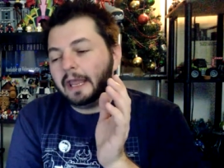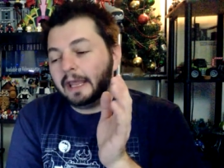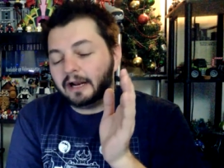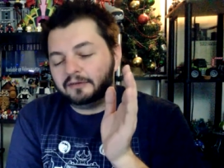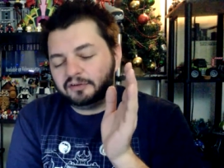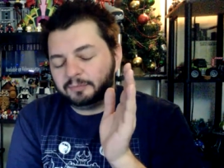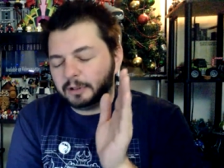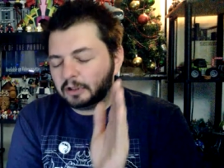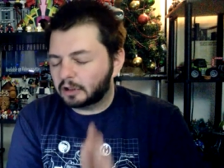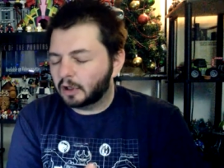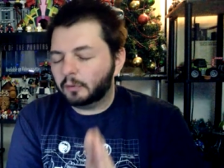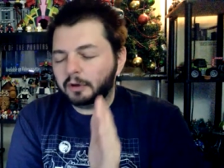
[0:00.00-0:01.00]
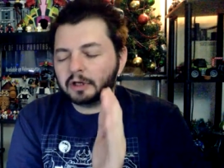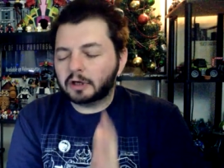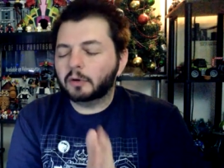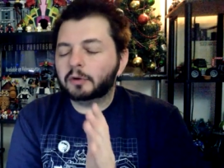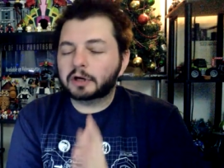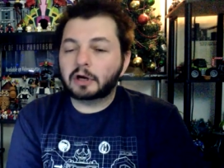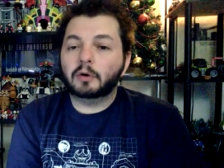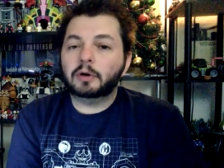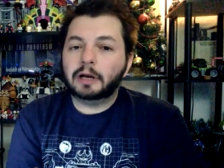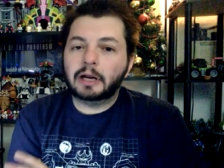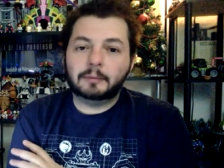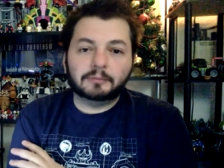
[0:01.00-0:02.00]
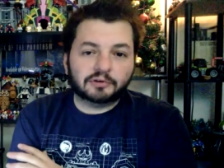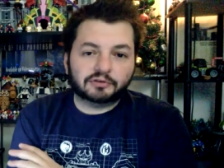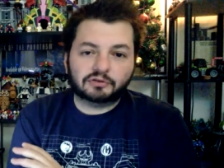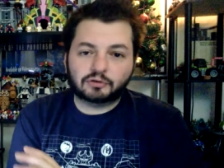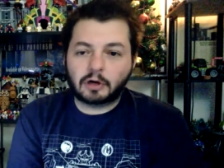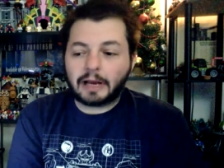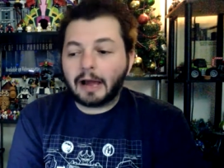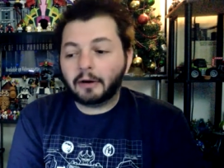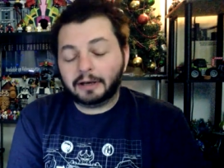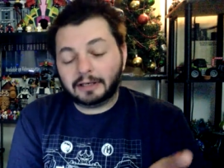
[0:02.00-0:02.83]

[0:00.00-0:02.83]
and I've just been going and going and going, and I'm just strung out.